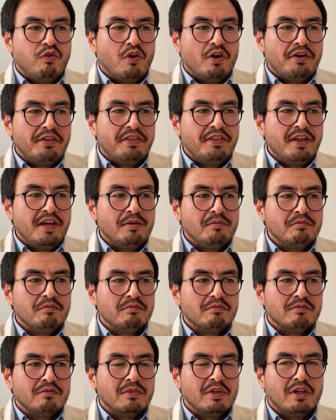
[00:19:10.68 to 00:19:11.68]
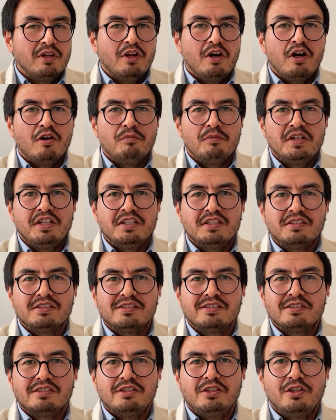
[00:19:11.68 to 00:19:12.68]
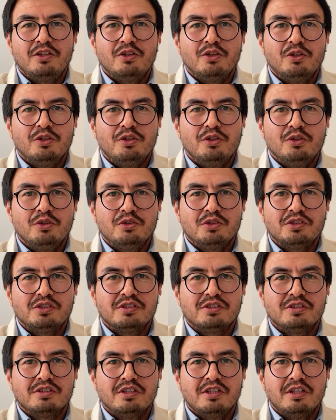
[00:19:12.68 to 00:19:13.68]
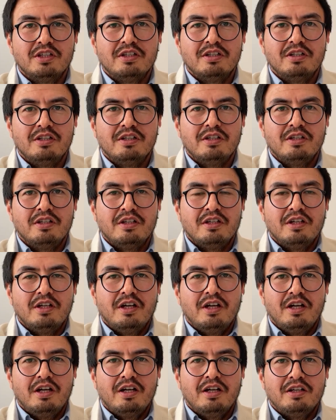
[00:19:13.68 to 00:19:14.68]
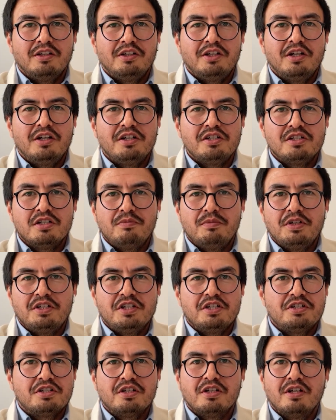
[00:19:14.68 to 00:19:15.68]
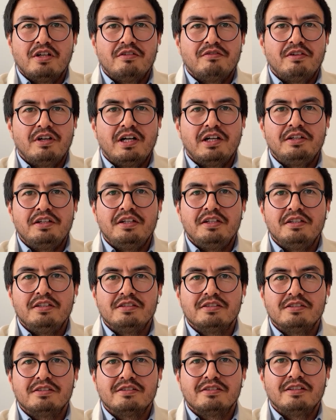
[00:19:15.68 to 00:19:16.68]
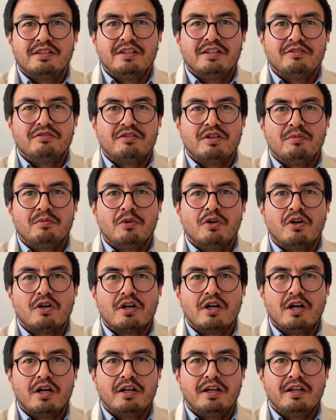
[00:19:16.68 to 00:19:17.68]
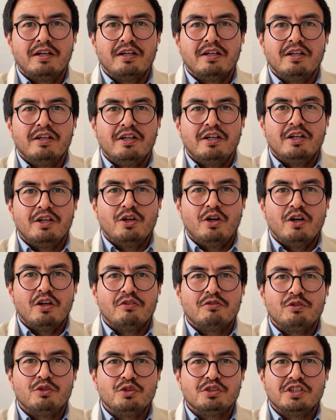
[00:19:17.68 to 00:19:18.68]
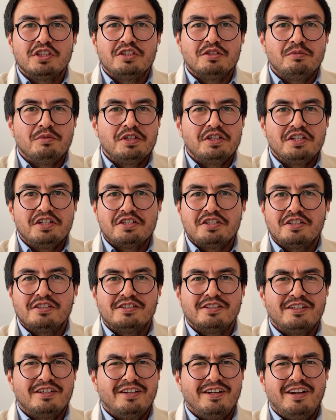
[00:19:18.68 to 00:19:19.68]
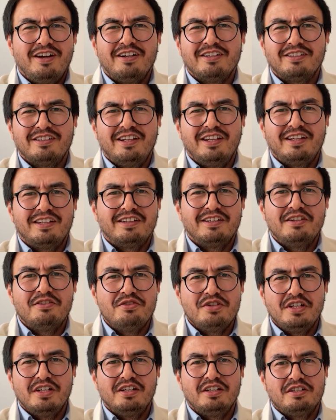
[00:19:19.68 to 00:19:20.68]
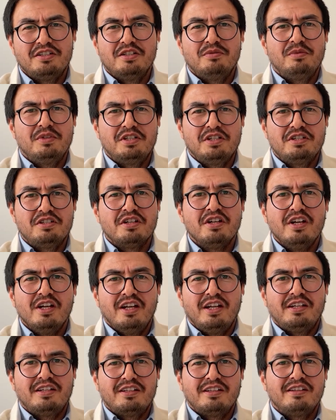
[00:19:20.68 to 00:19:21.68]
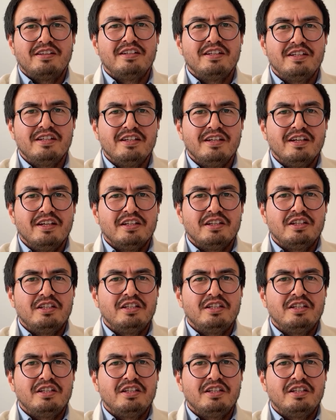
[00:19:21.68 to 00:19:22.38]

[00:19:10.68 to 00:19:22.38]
For them, law means those their interpretation of hadith from Quran, and all of those interpretations are not like the real interpretation, like the